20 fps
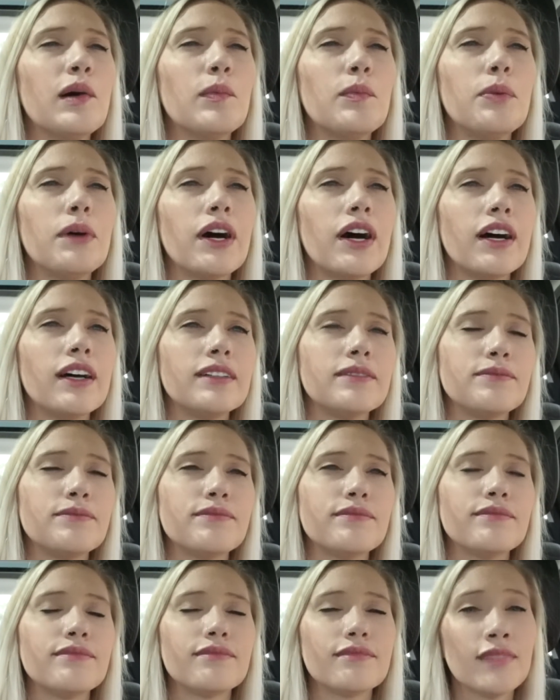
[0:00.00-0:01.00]
But
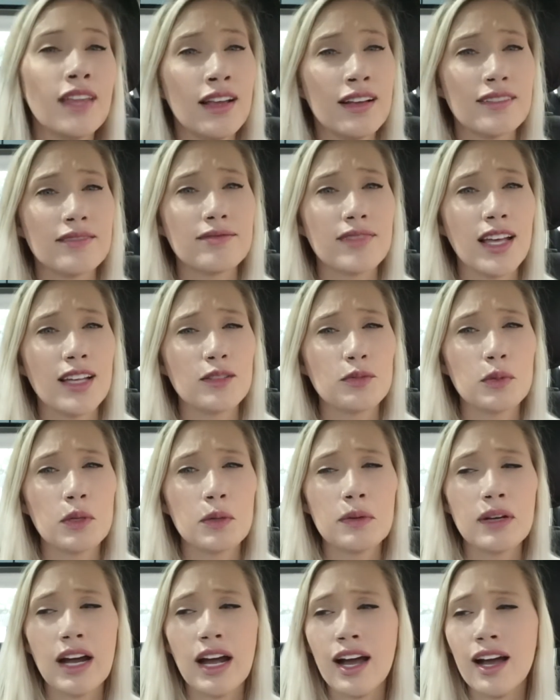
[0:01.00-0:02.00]
yeah, that's where
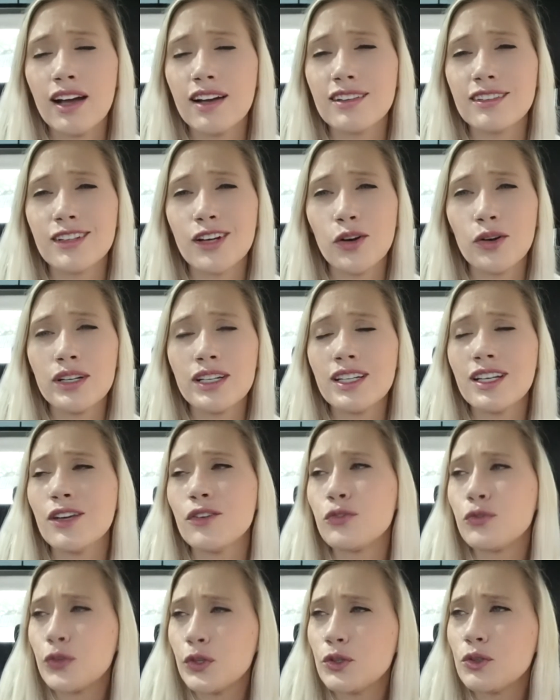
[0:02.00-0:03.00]
we're at. Going to
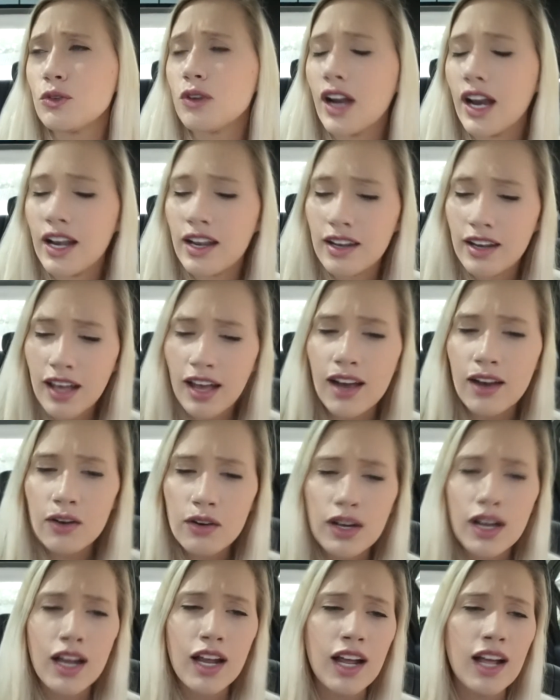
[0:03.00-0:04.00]
get food right
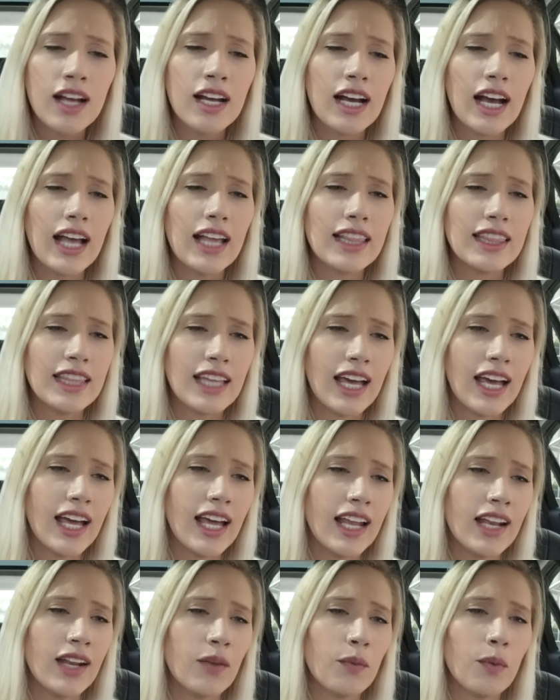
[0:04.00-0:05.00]
now. And
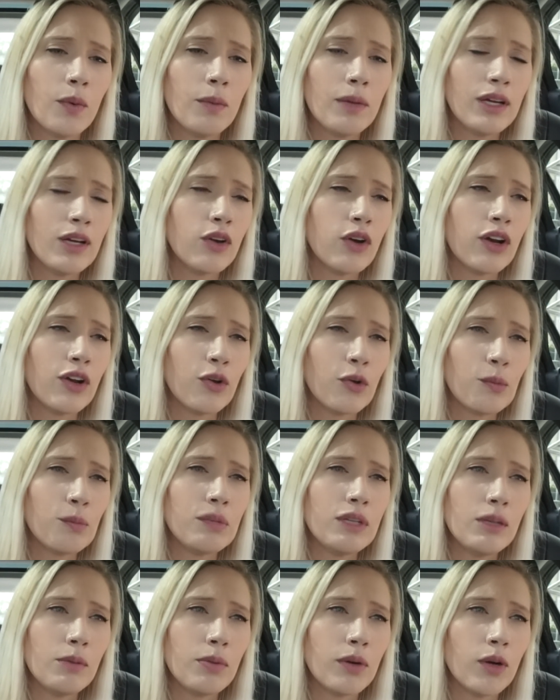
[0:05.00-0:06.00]
then we'll be going to Home
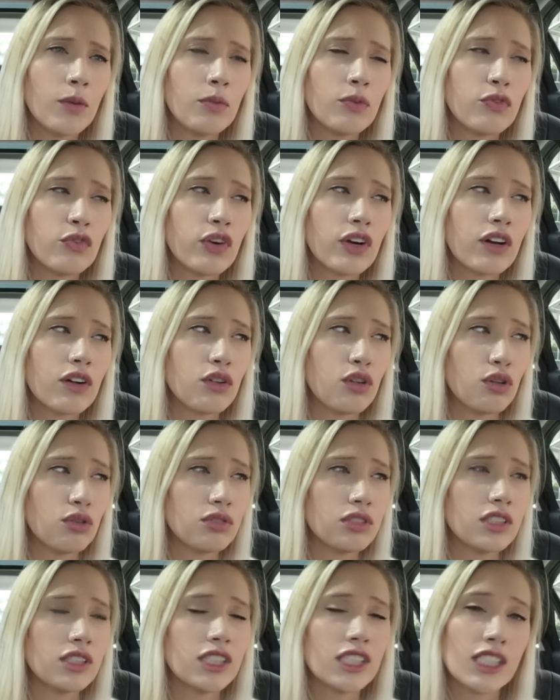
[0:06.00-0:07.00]
Depot before it
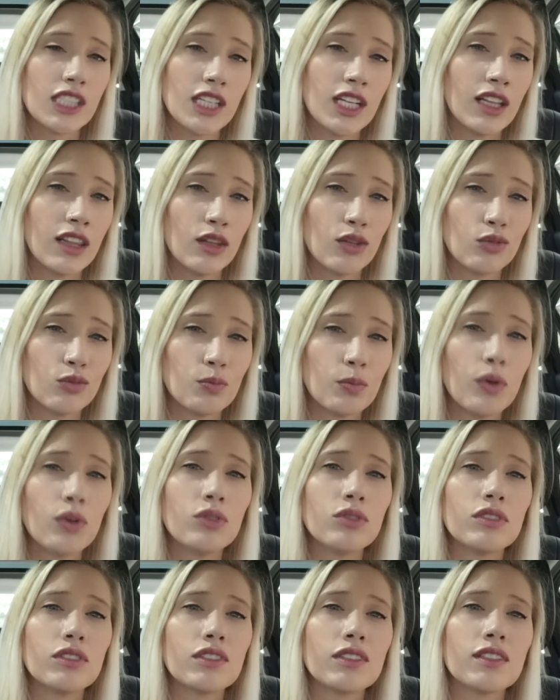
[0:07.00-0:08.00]
closes to get those
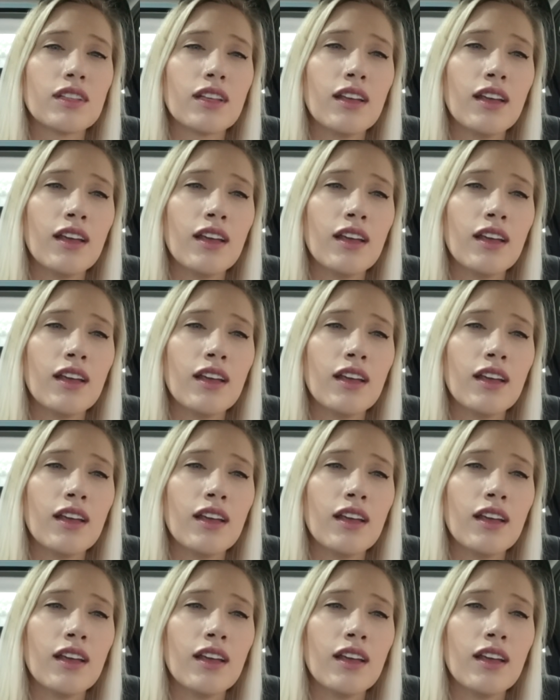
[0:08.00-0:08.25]
bolts.